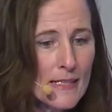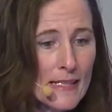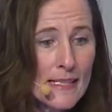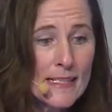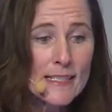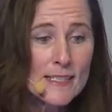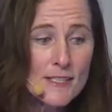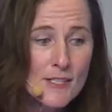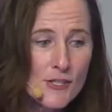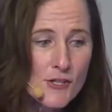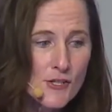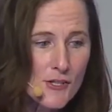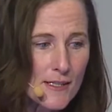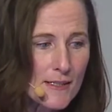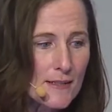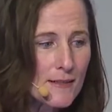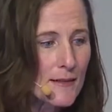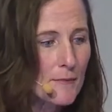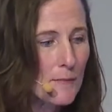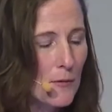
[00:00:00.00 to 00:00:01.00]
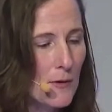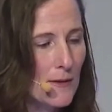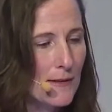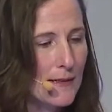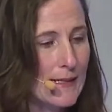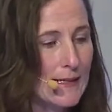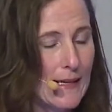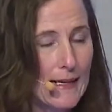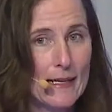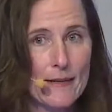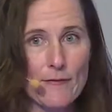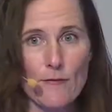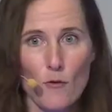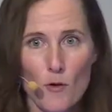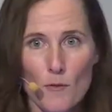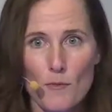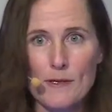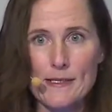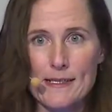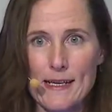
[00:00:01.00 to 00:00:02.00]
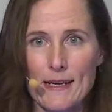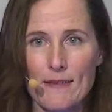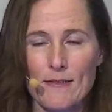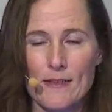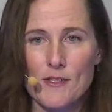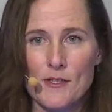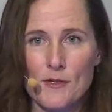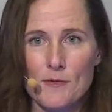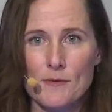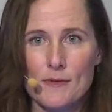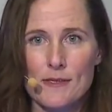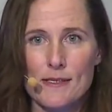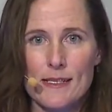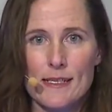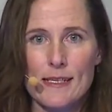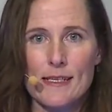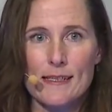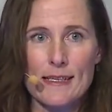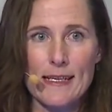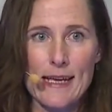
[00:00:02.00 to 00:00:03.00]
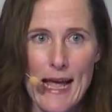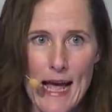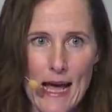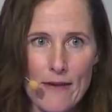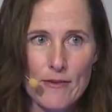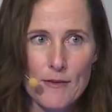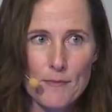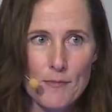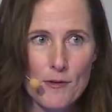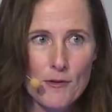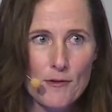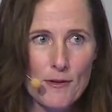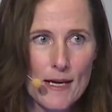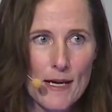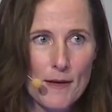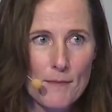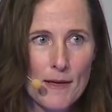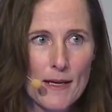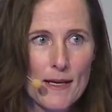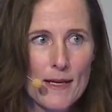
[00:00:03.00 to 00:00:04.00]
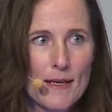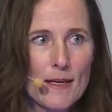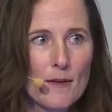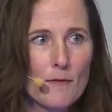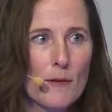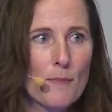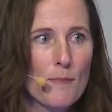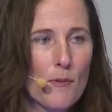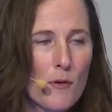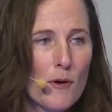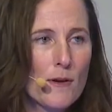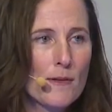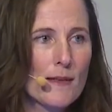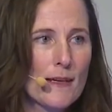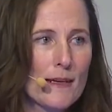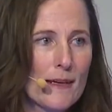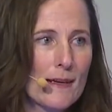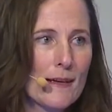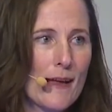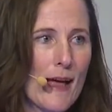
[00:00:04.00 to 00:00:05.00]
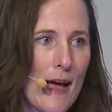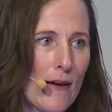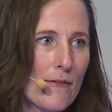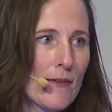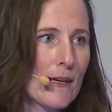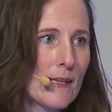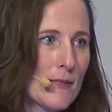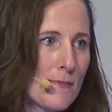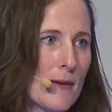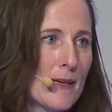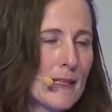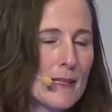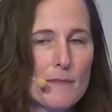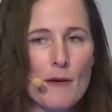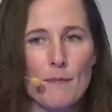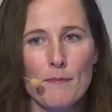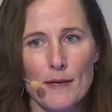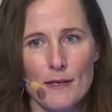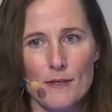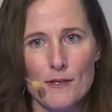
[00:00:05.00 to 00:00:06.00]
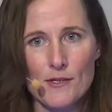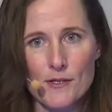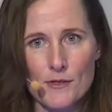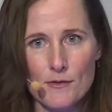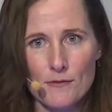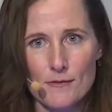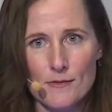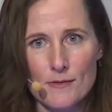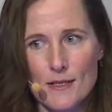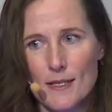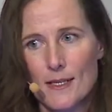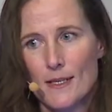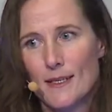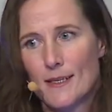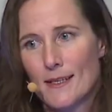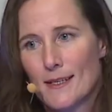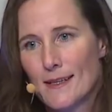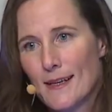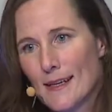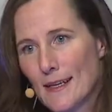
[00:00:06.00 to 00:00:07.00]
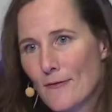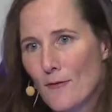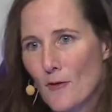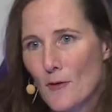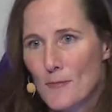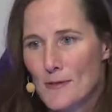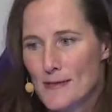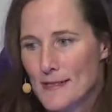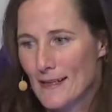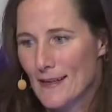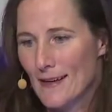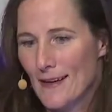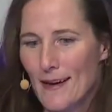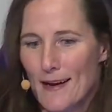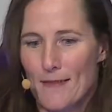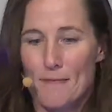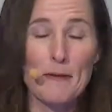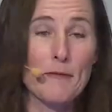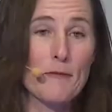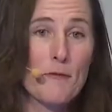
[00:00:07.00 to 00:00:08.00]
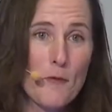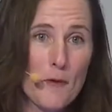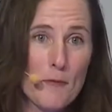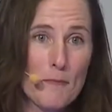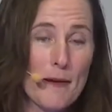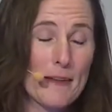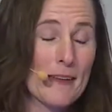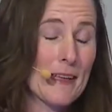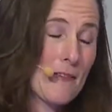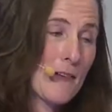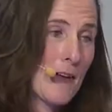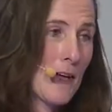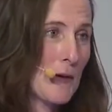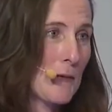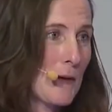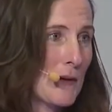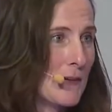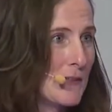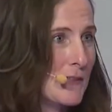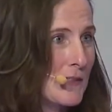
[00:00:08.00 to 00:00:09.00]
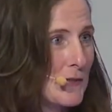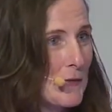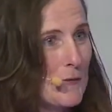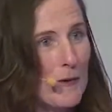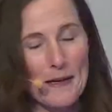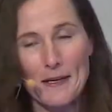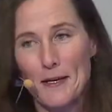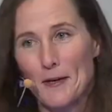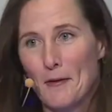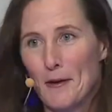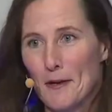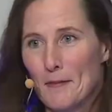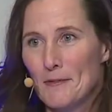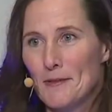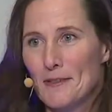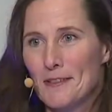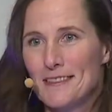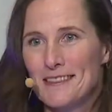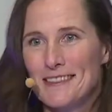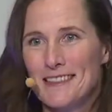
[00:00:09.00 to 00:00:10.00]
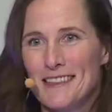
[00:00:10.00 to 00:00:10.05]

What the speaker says: In addition, importantly, 94% of the students in the AVID program report that AVID has made them a better student. And 94%, I'm informed by the evaluators, is quite an incredible